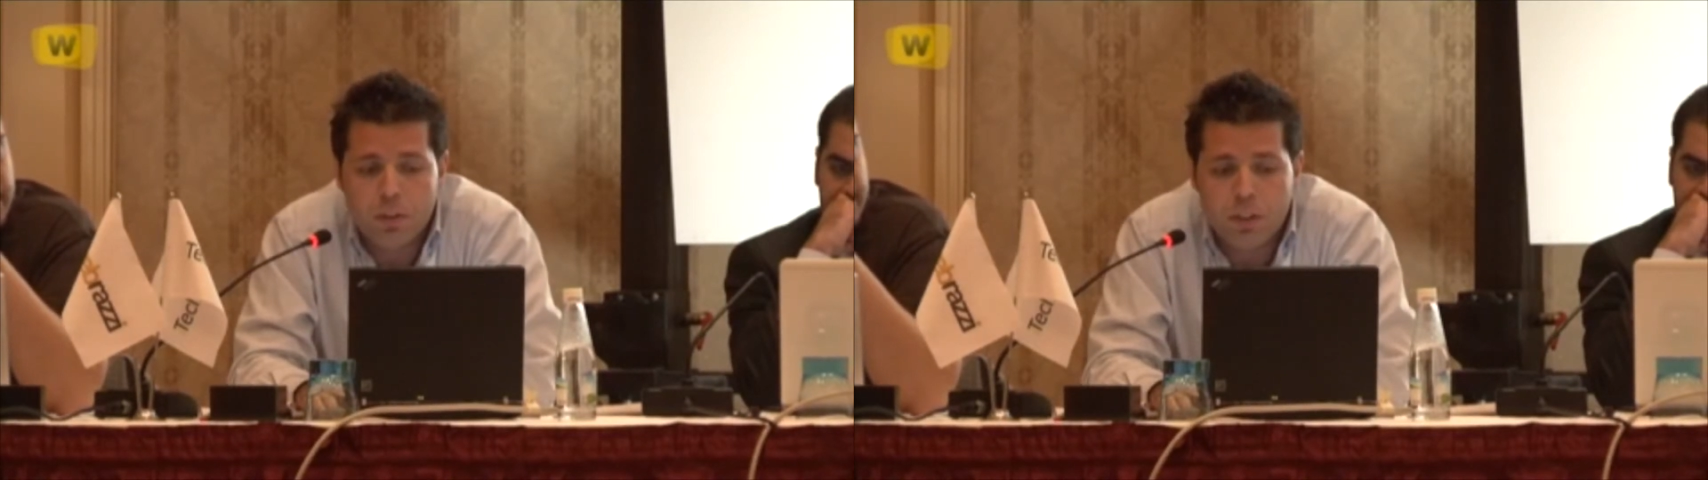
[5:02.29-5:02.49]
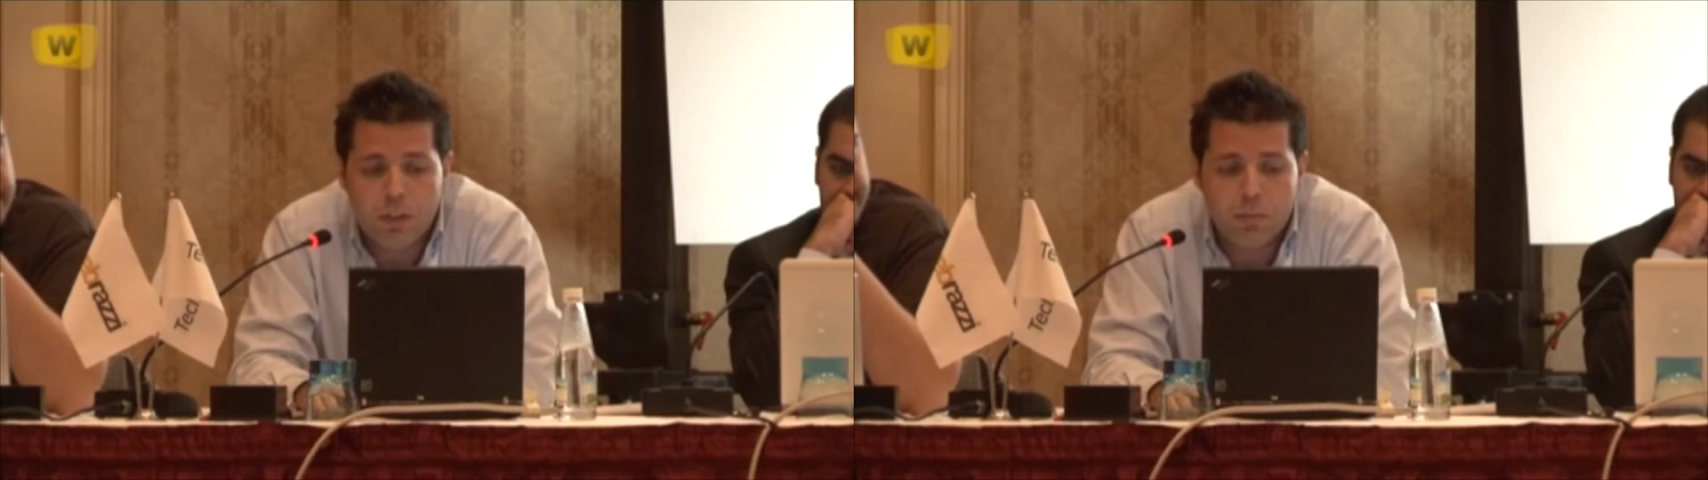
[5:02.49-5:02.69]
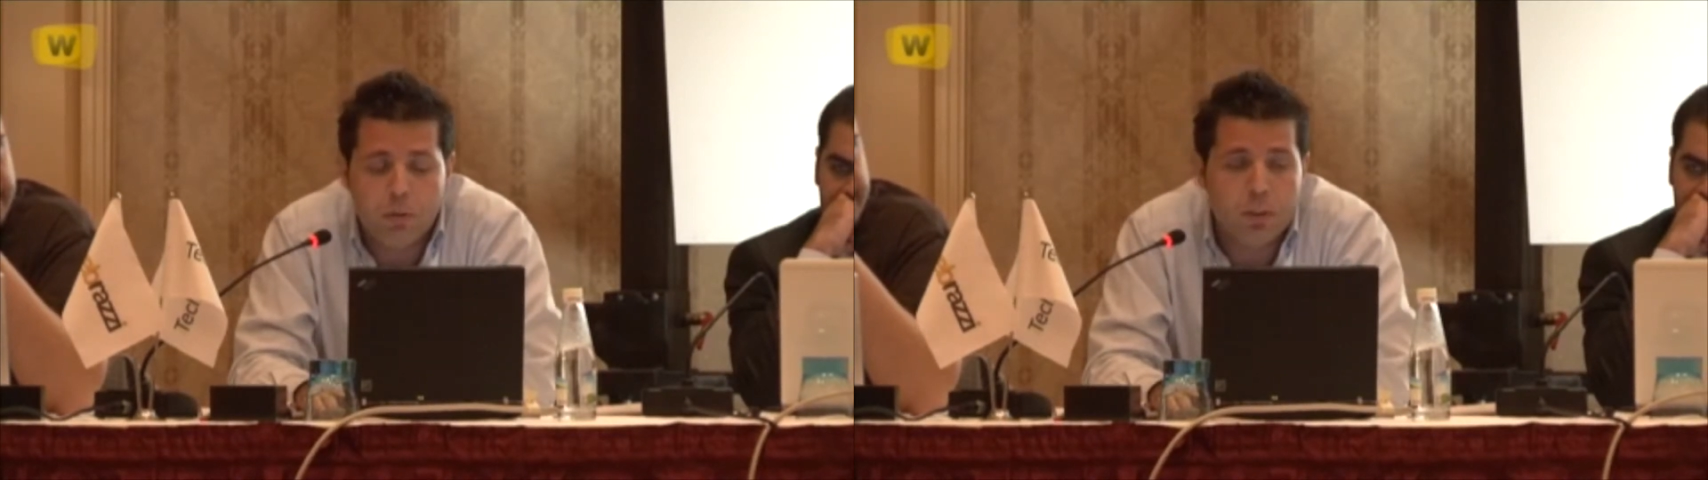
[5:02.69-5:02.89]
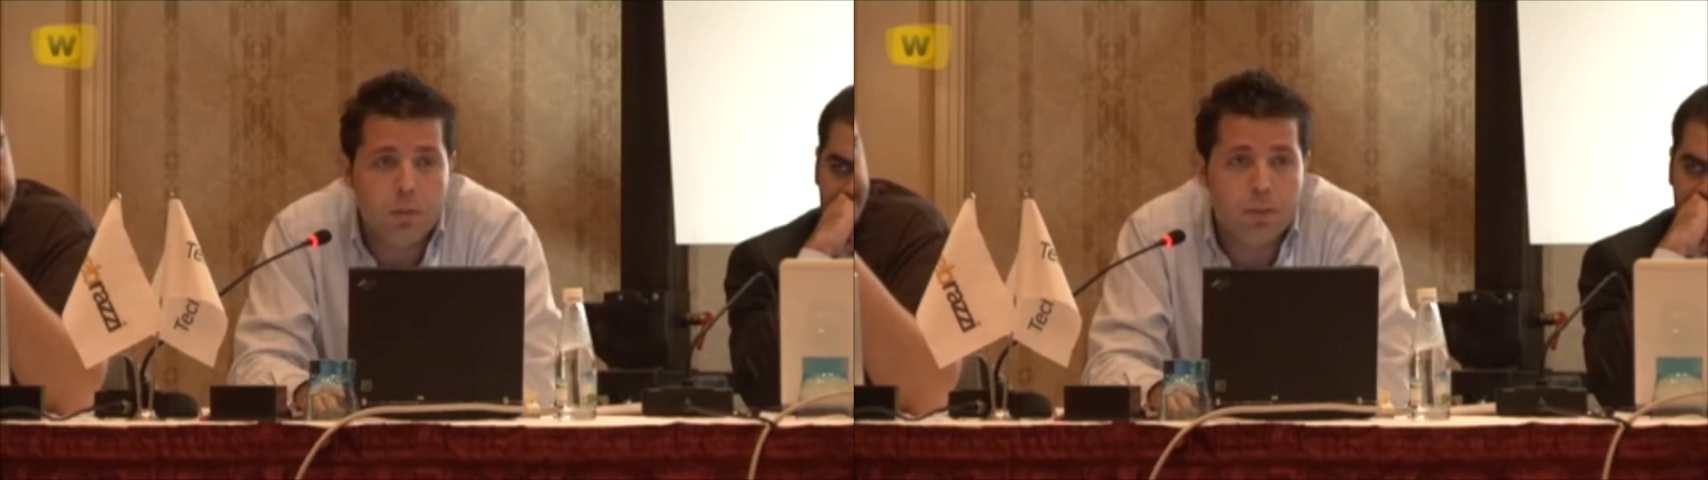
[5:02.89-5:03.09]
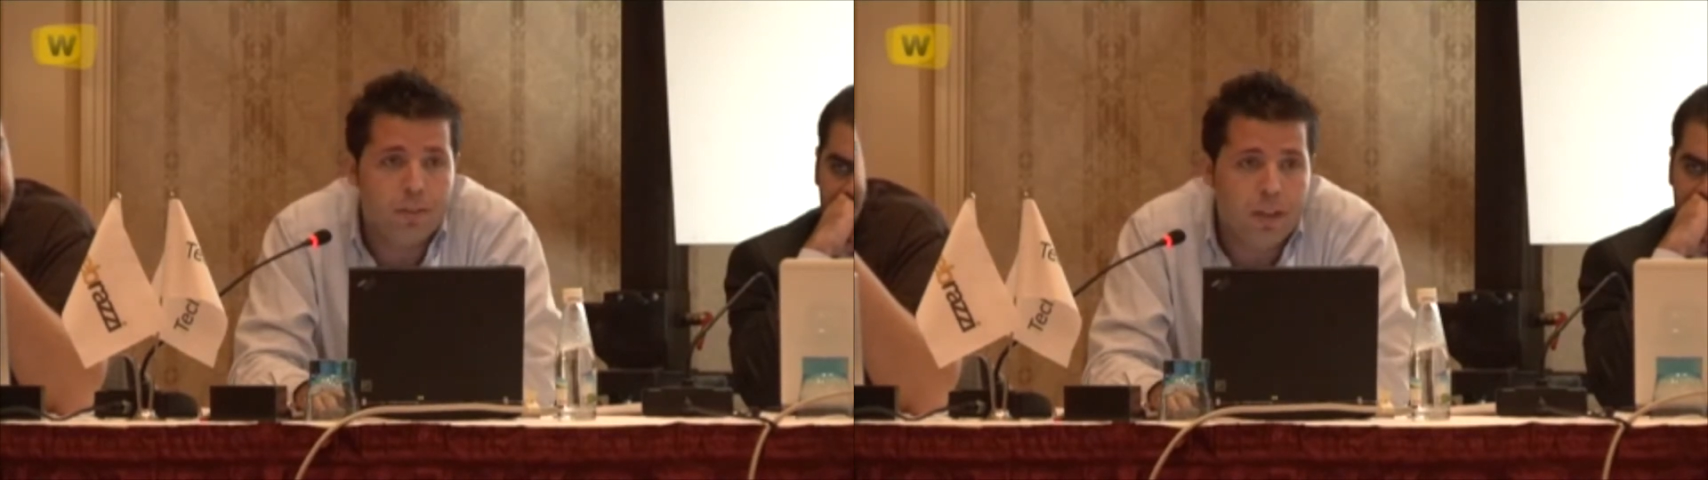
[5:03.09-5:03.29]
general
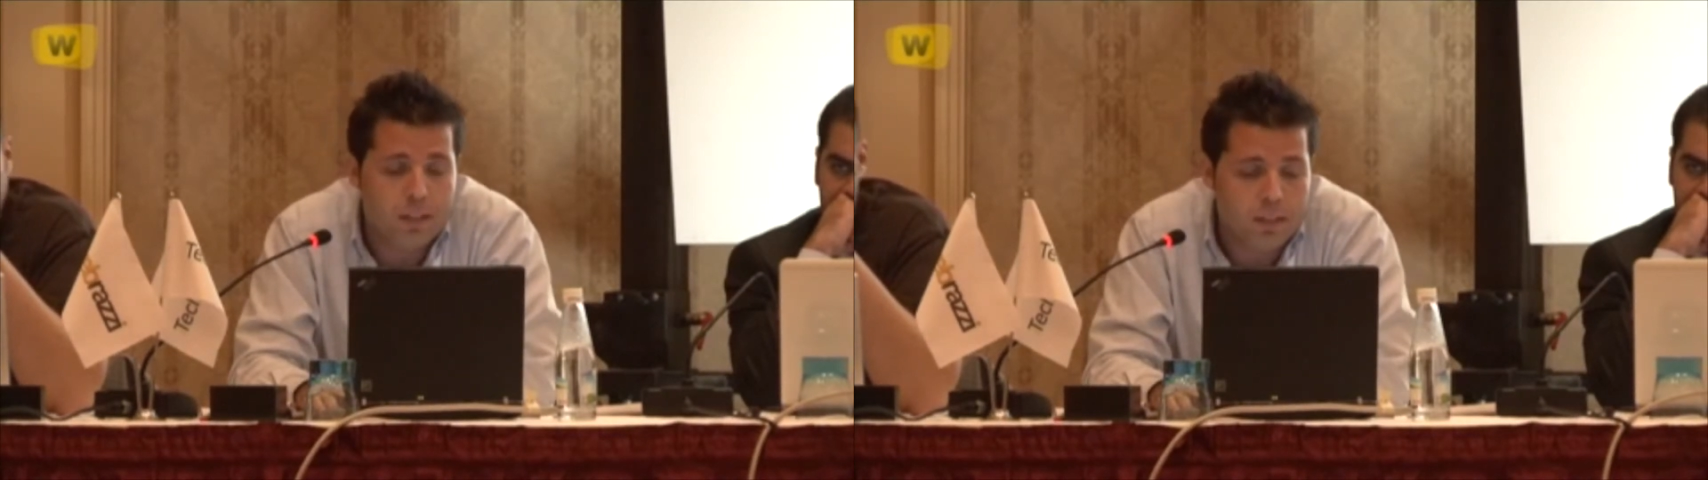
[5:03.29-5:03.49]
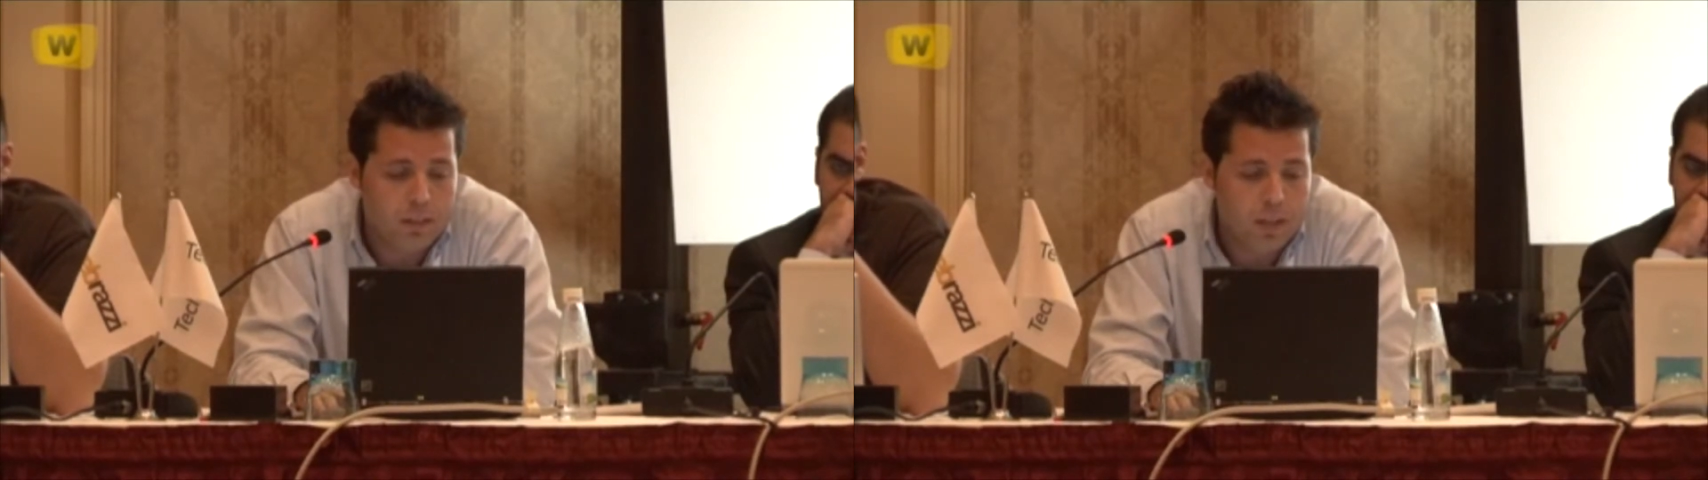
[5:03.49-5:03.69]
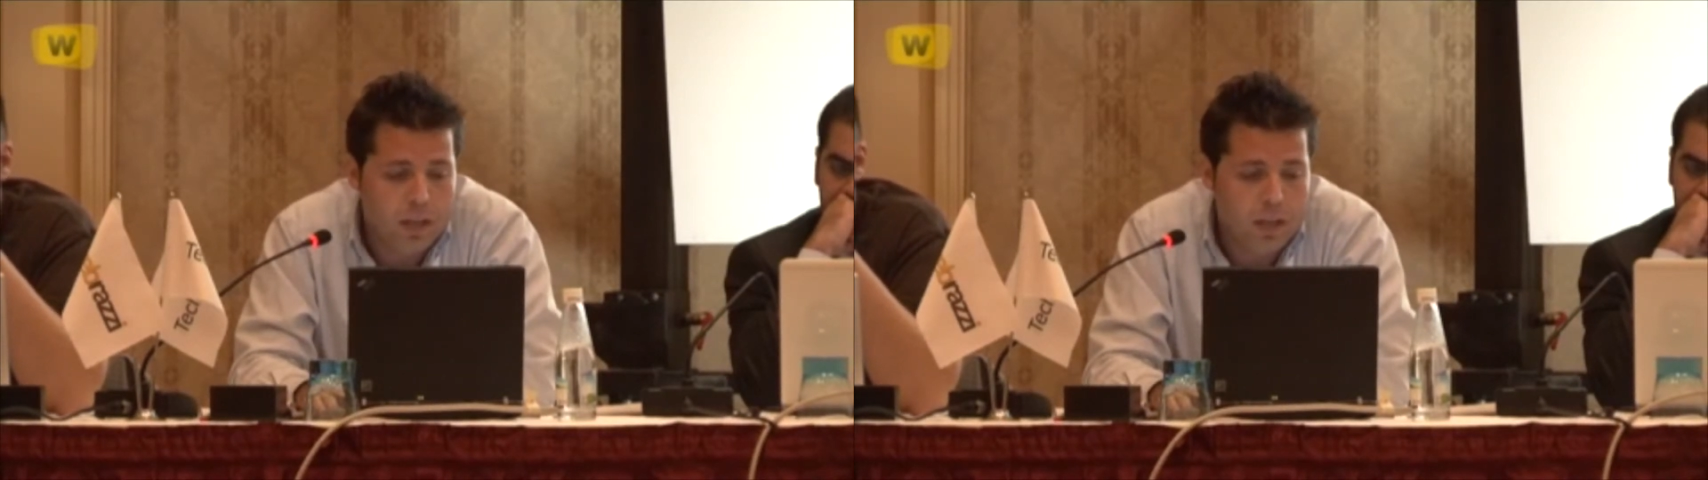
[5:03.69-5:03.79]
portable devices.